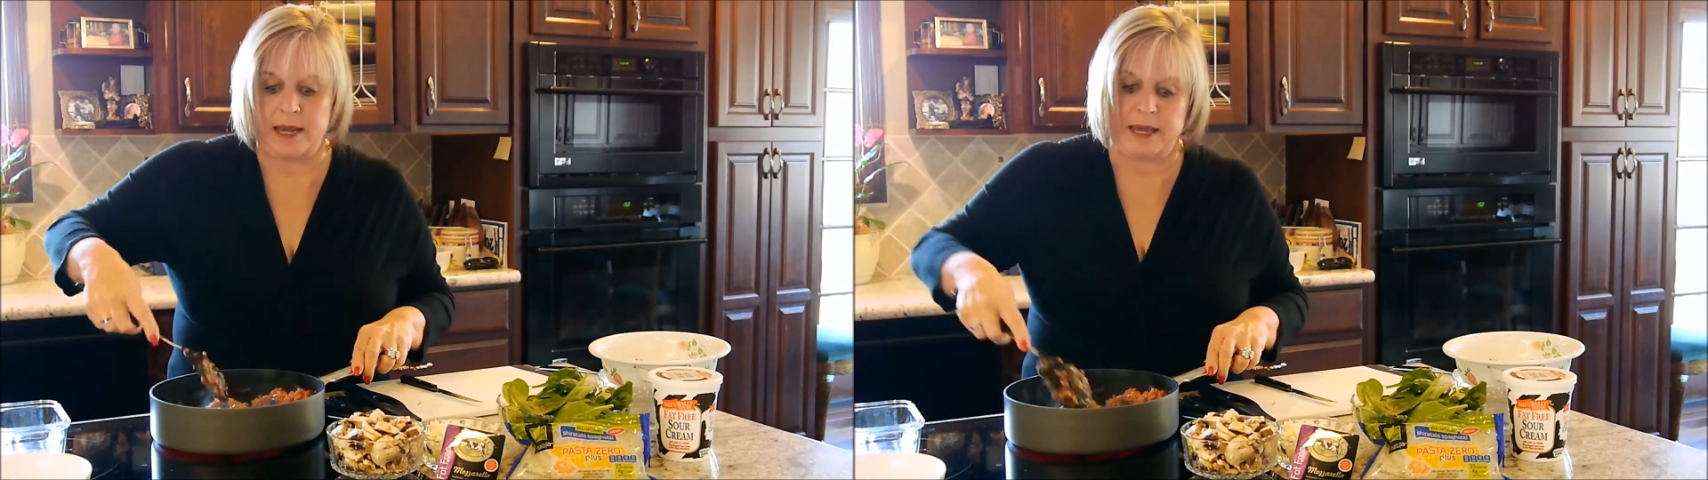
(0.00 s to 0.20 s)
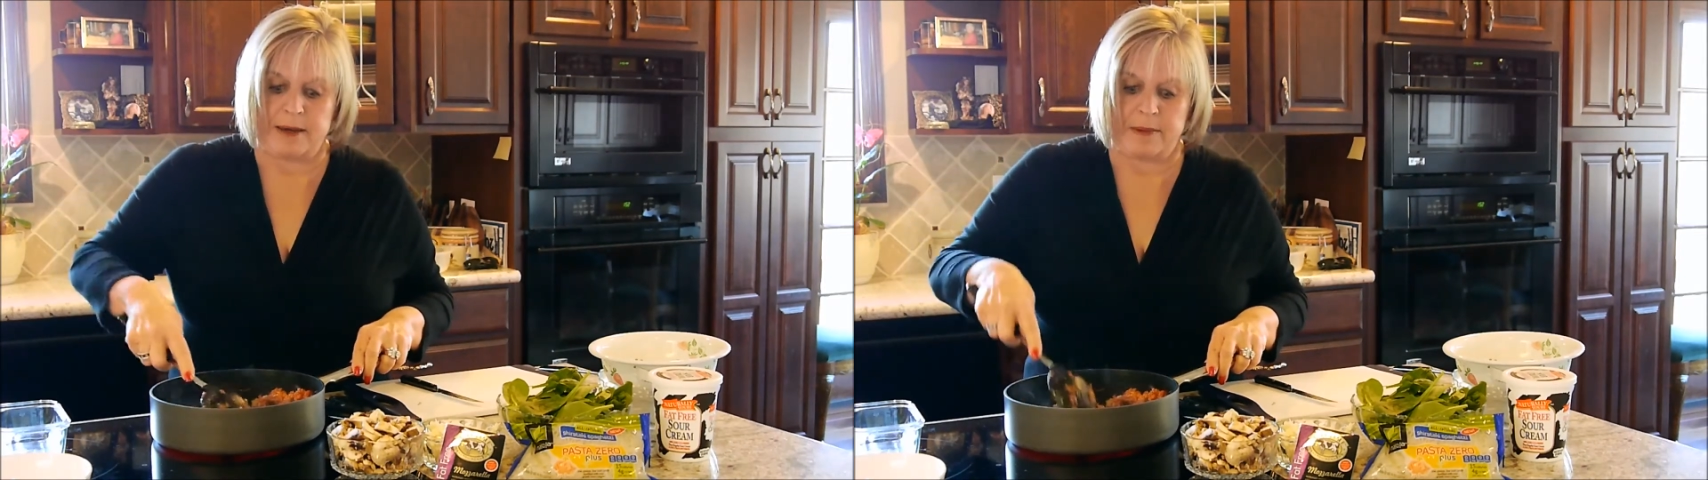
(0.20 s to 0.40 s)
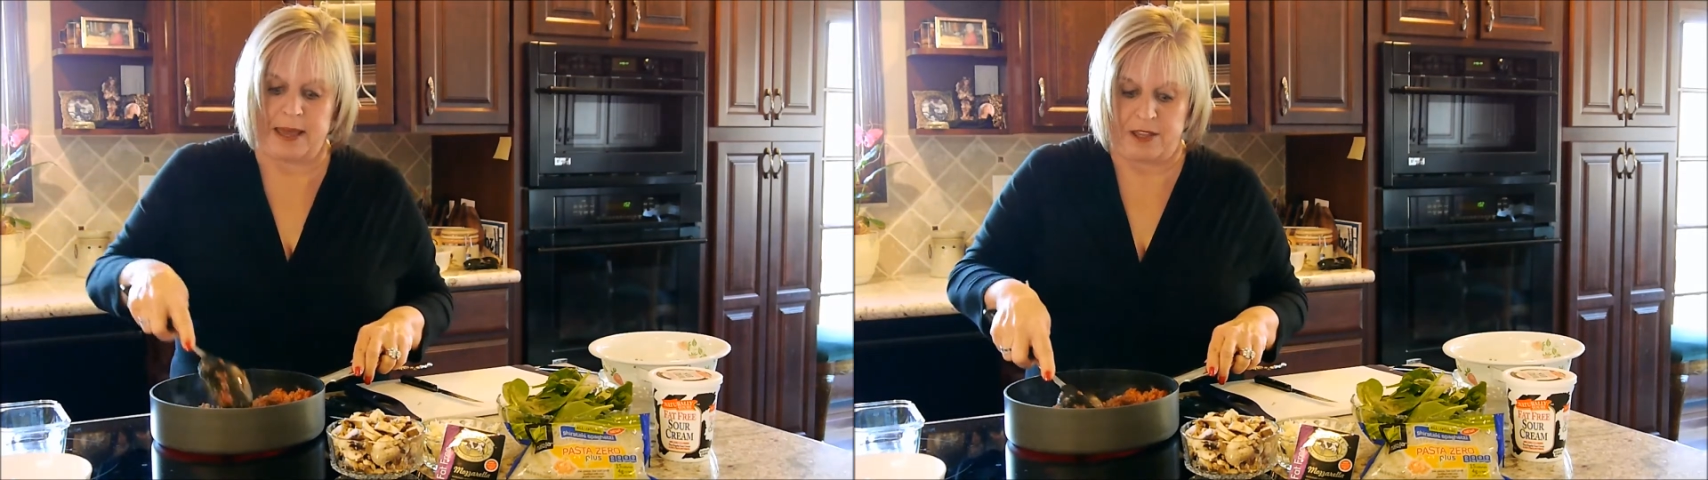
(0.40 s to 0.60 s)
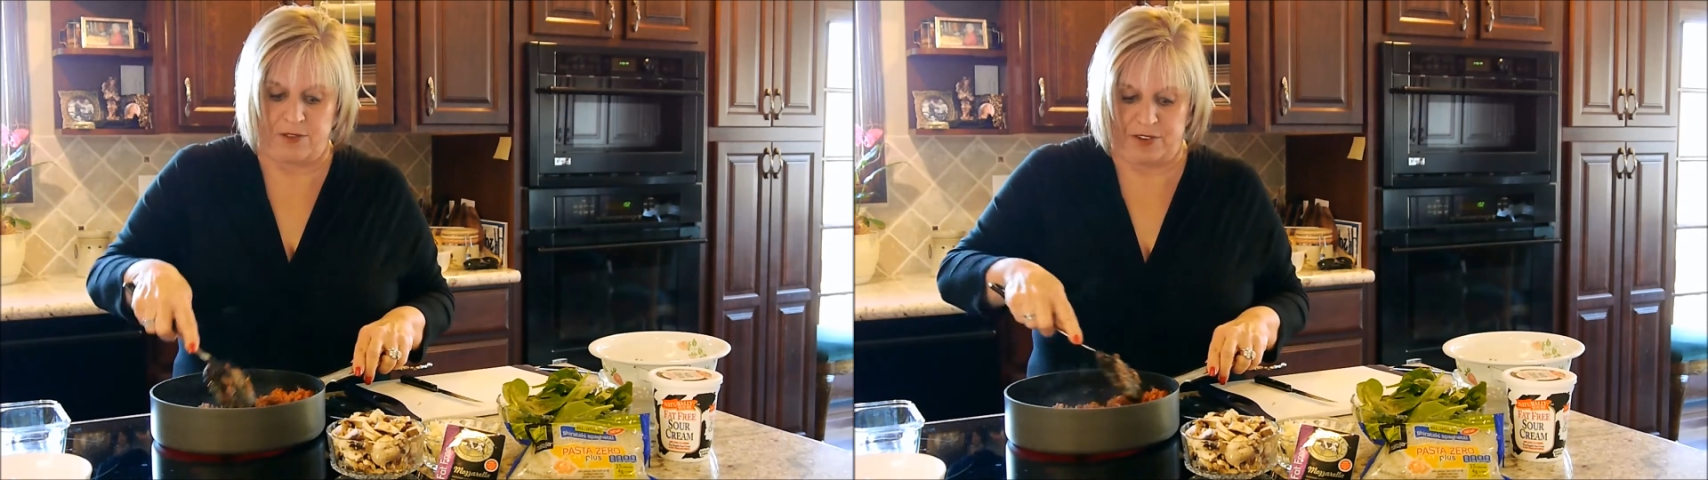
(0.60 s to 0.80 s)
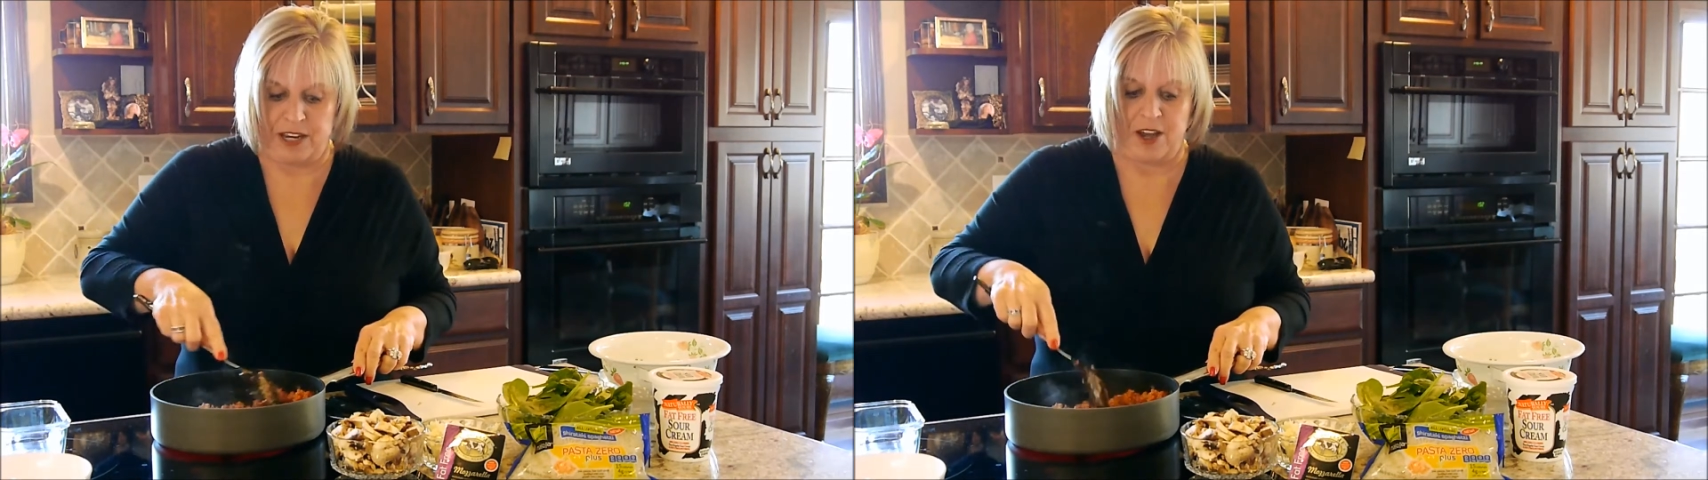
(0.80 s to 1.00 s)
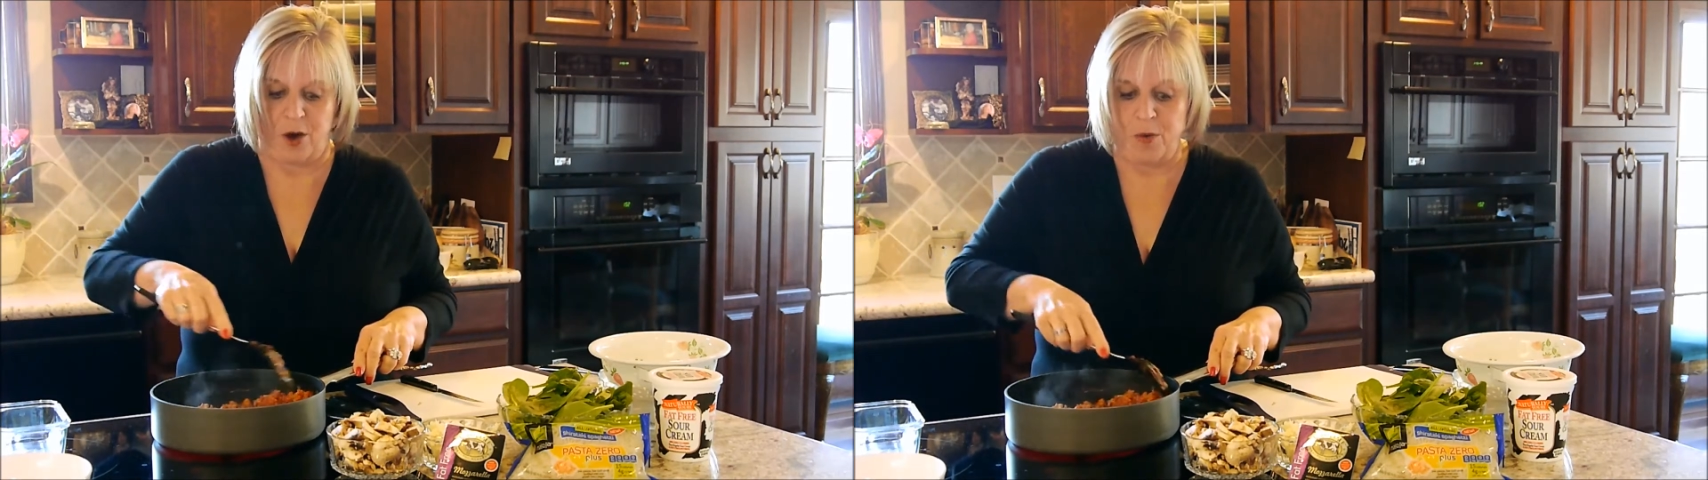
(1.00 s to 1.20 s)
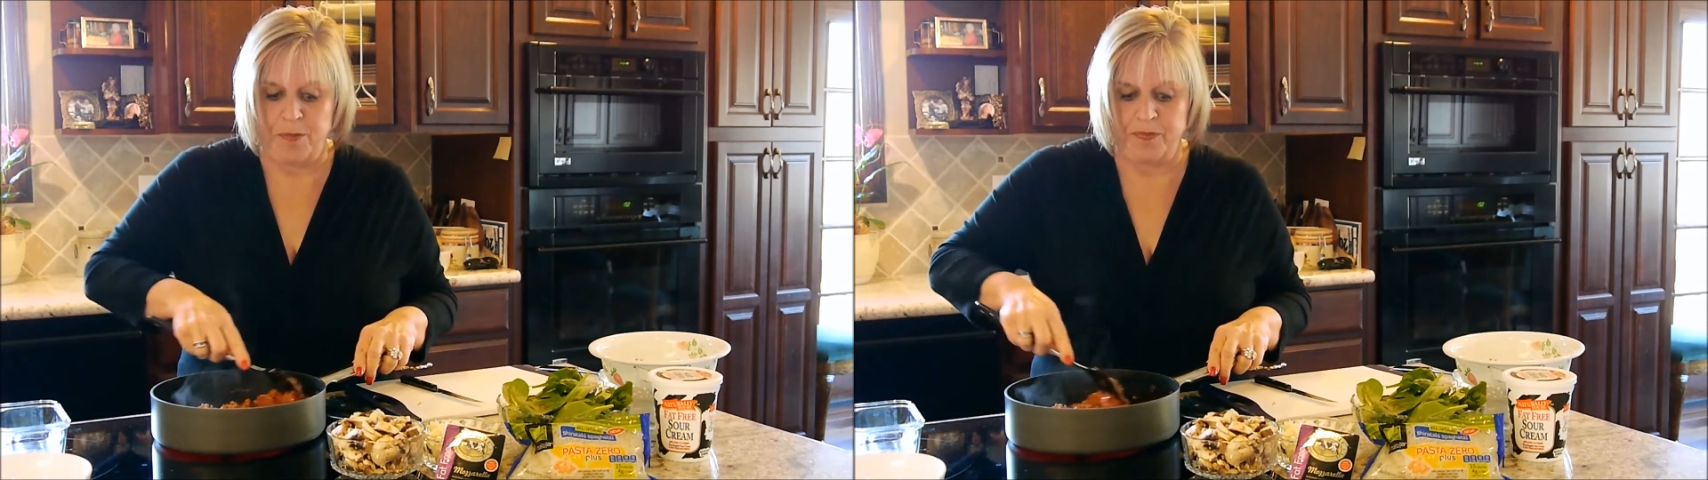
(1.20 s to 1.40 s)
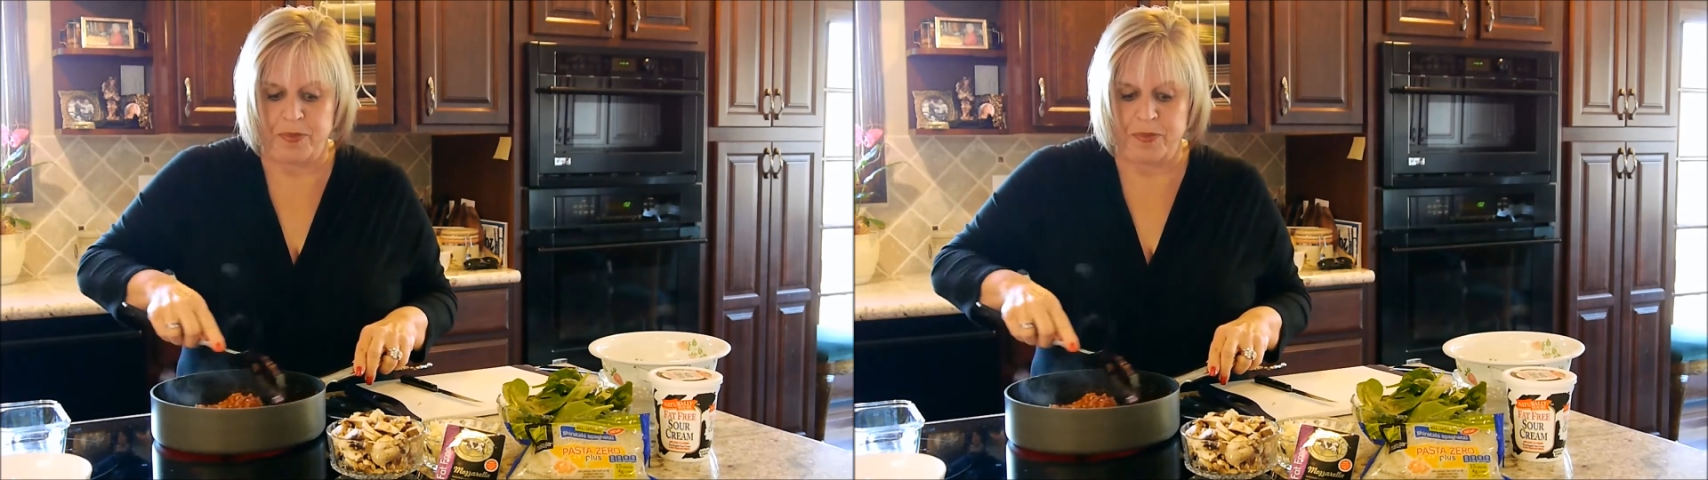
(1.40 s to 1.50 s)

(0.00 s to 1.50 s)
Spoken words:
in my other video.